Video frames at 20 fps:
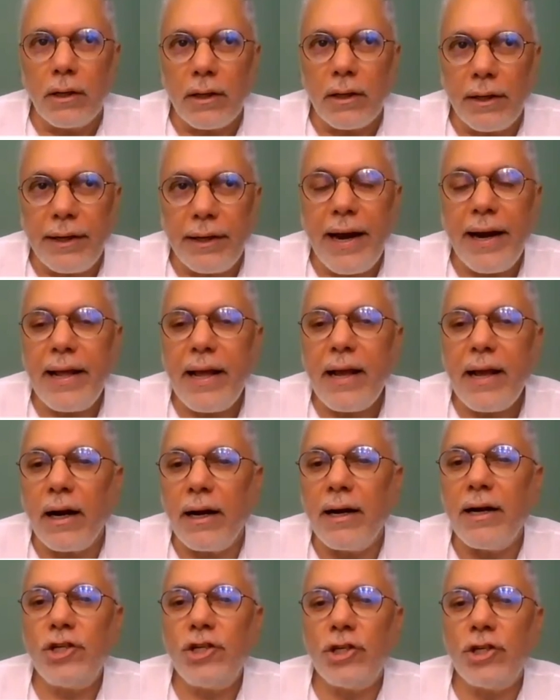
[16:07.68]
creating
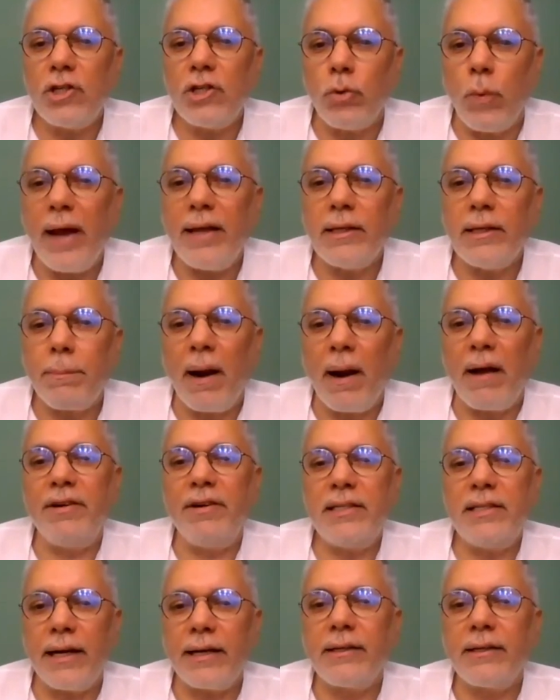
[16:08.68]
conditions where the
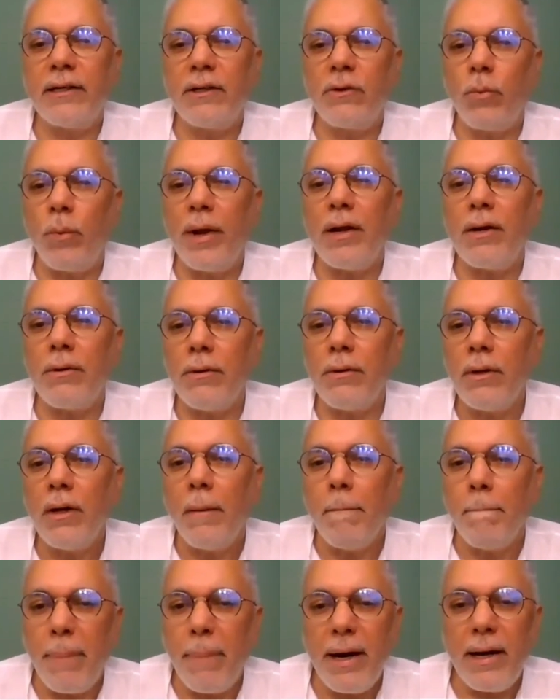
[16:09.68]
private sector will
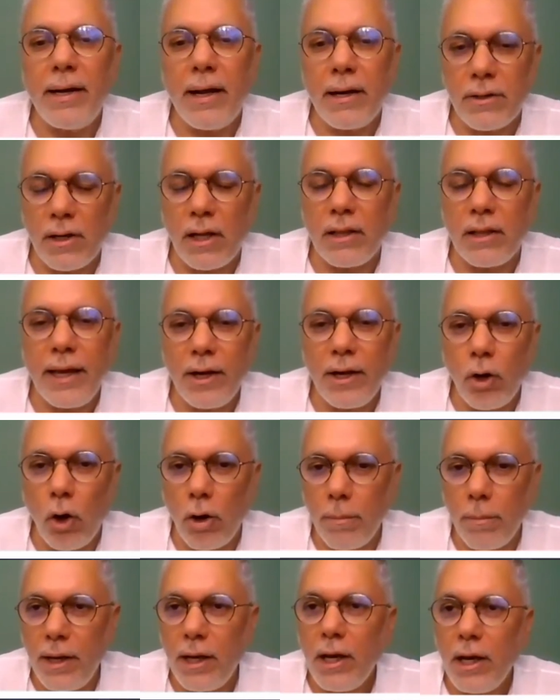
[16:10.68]
build and run the
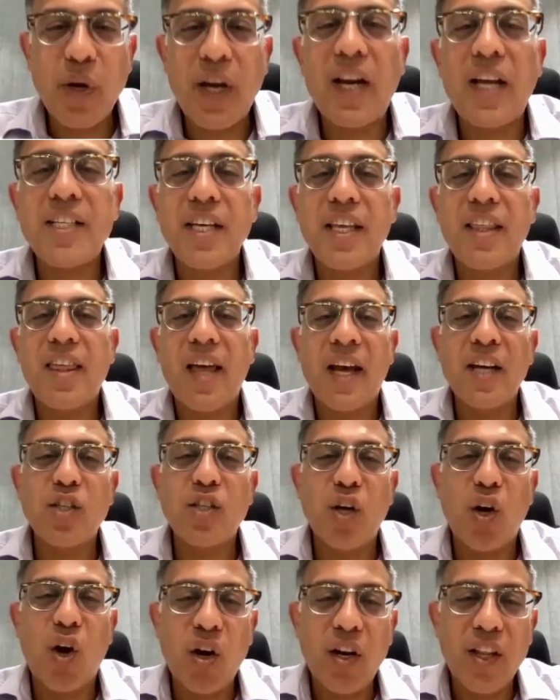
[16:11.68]
economy. Well, Ajay, thanks
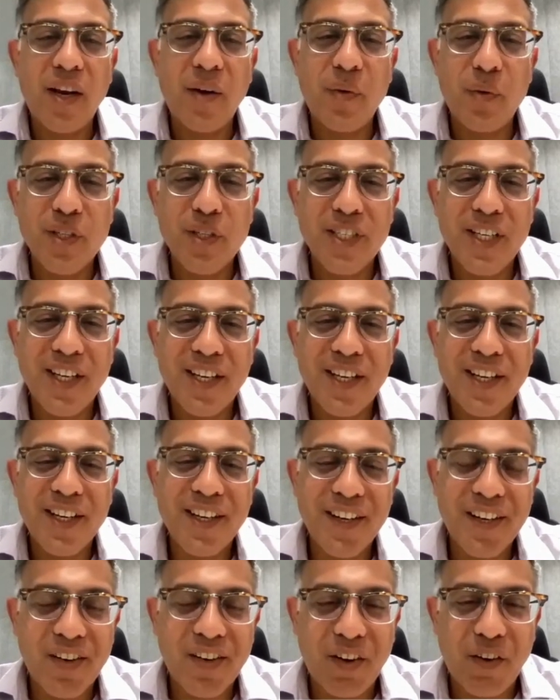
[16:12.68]
a lot. That was
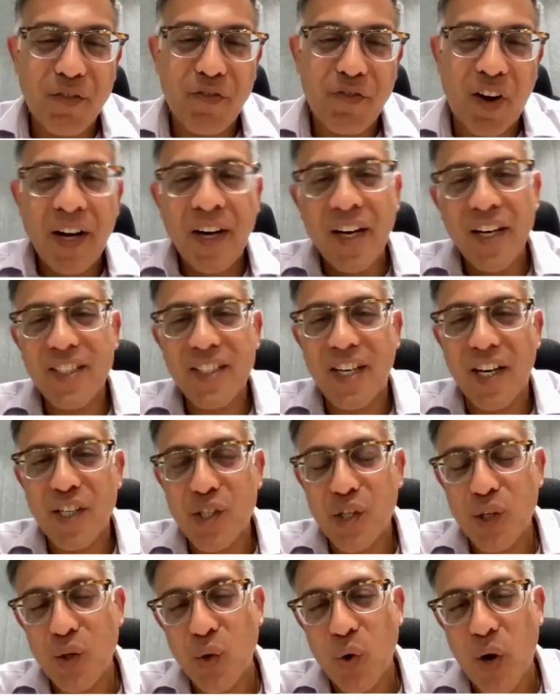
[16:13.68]
a fun
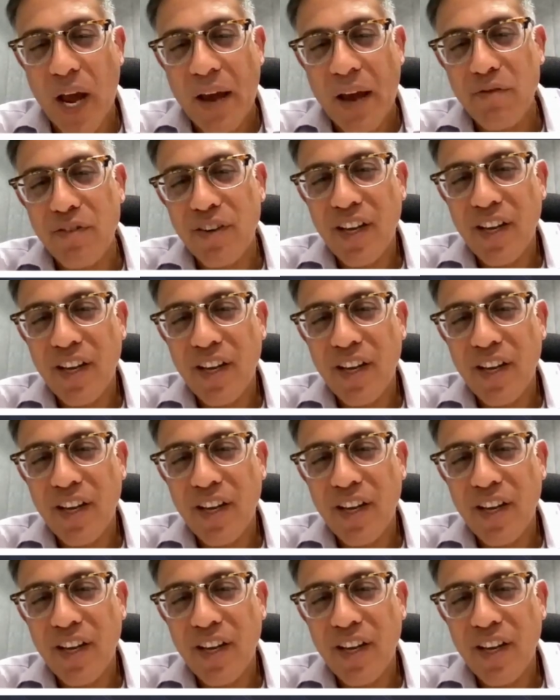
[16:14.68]
discussion to have,